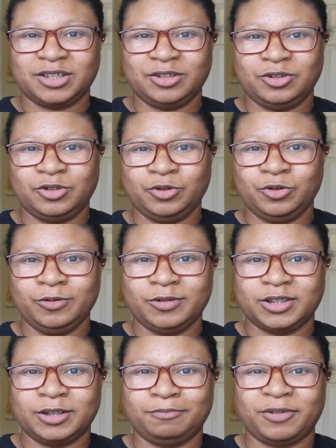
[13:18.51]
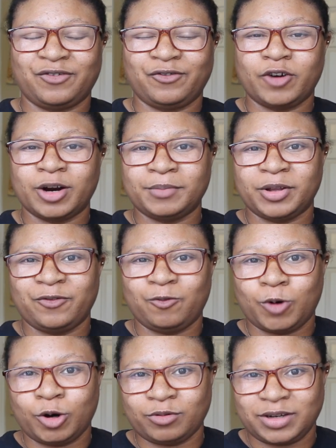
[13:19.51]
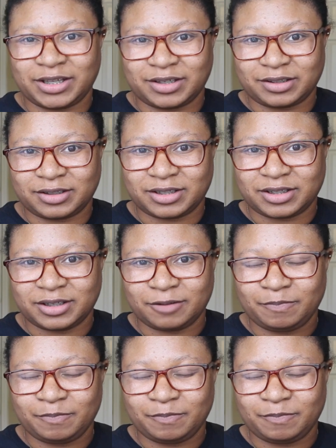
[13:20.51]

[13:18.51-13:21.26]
to do some performative wokeness.